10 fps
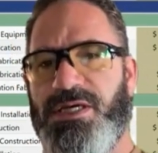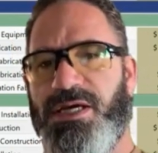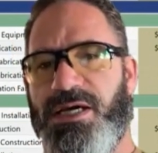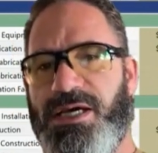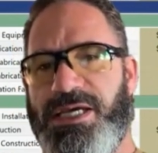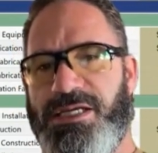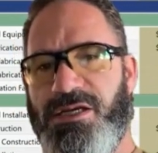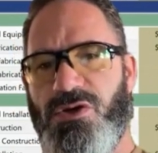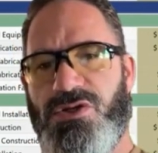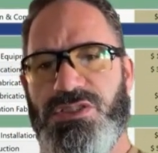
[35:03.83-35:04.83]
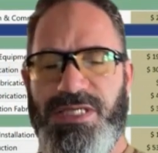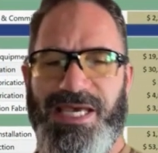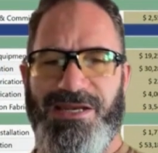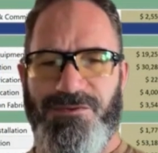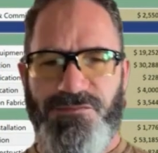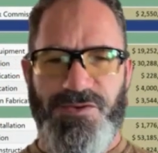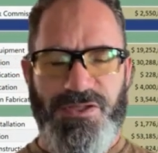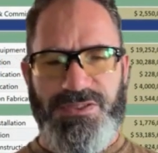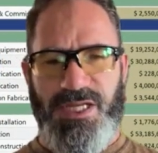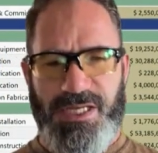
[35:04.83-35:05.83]
It looks and
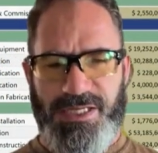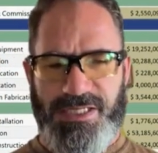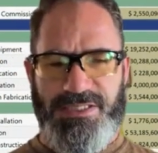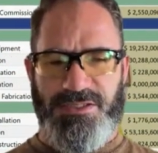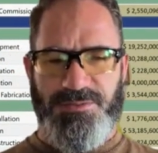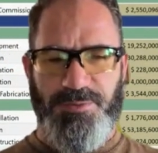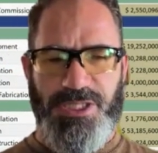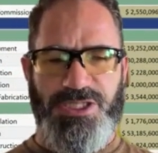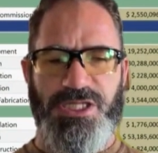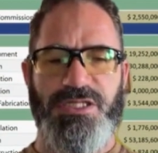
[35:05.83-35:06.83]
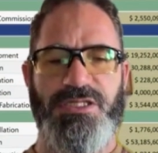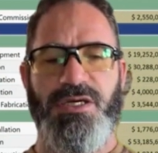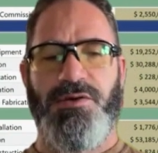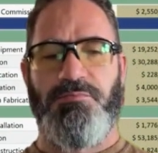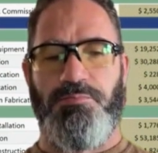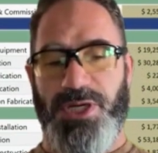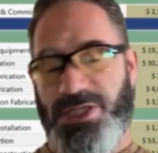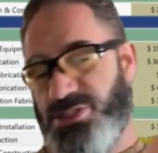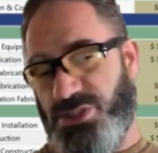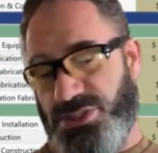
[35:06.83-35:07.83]
feels like an Excel spreadsheet, but
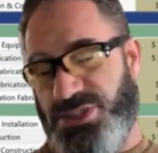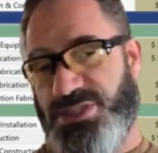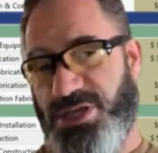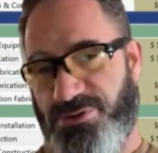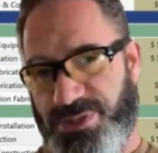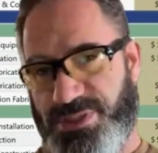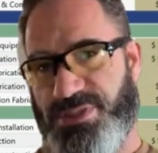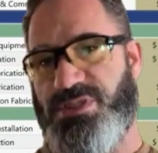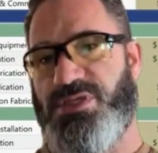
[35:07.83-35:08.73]
it's on steroids.